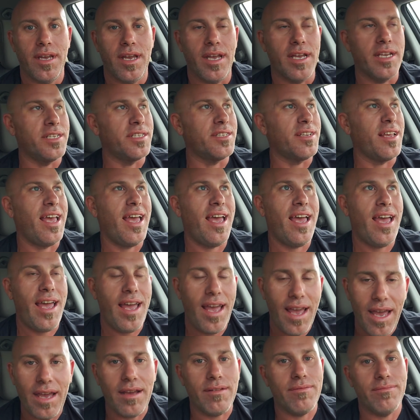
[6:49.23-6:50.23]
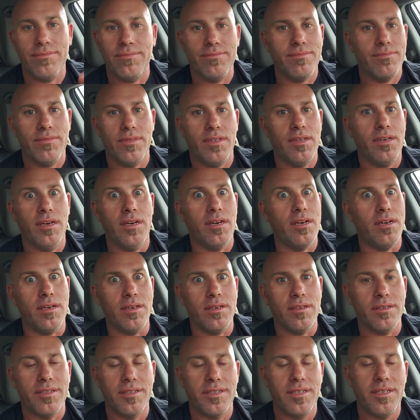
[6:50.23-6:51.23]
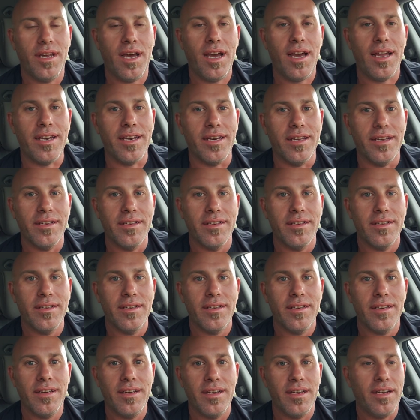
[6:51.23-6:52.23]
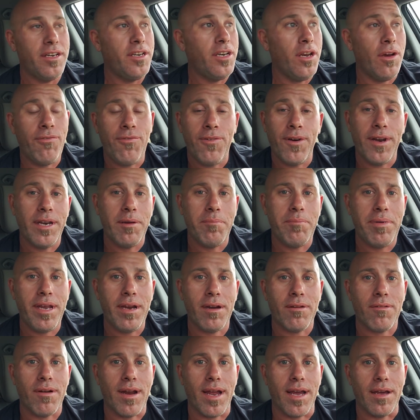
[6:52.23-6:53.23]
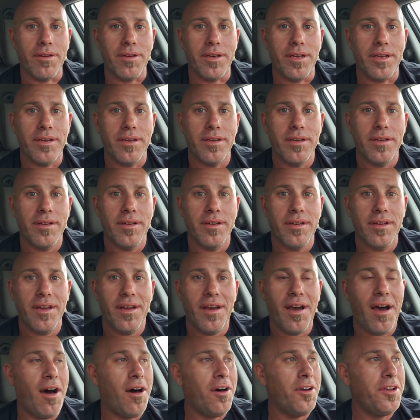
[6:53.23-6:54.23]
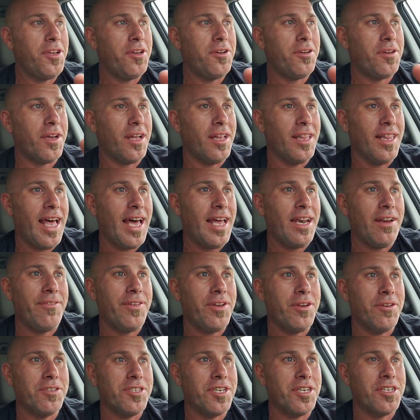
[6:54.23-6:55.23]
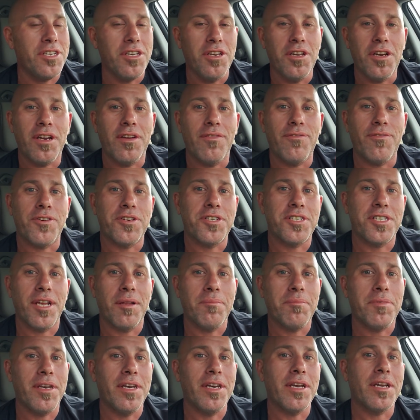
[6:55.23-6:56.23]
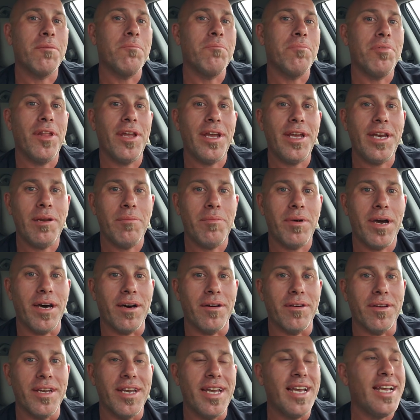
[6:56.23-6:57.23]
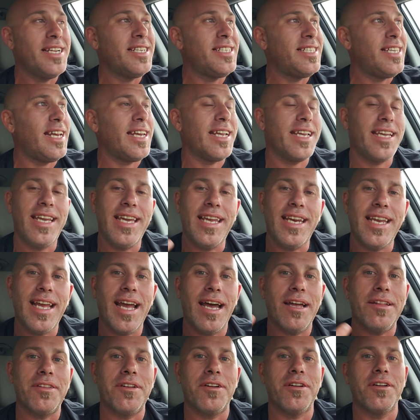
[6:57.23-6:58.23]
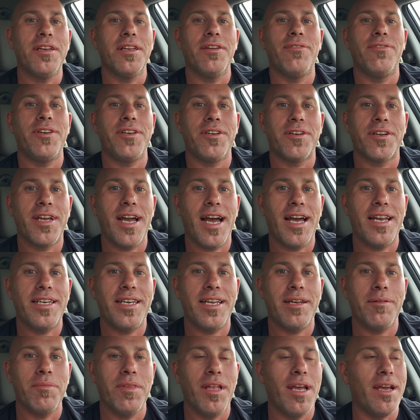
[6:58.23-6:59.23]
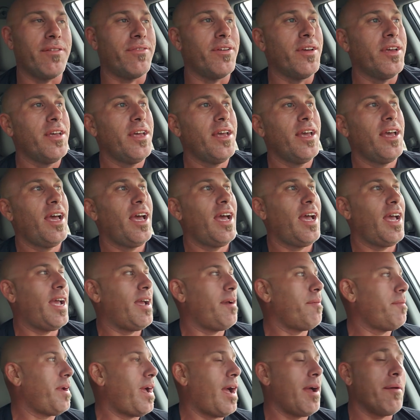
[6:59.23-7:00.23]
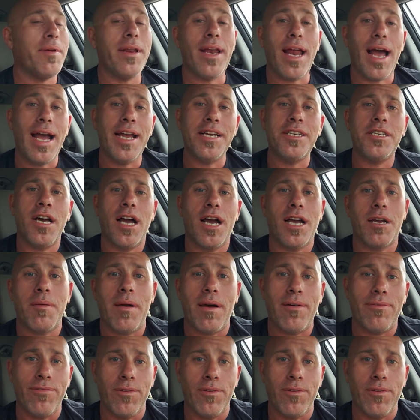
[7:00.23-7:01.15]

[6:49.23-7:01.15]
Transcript: It's, oh, done. No fun to be around. All you, a lot of you are just looking for something to complain about instead of getting out there and living your goddamn life. And I mean, I talk about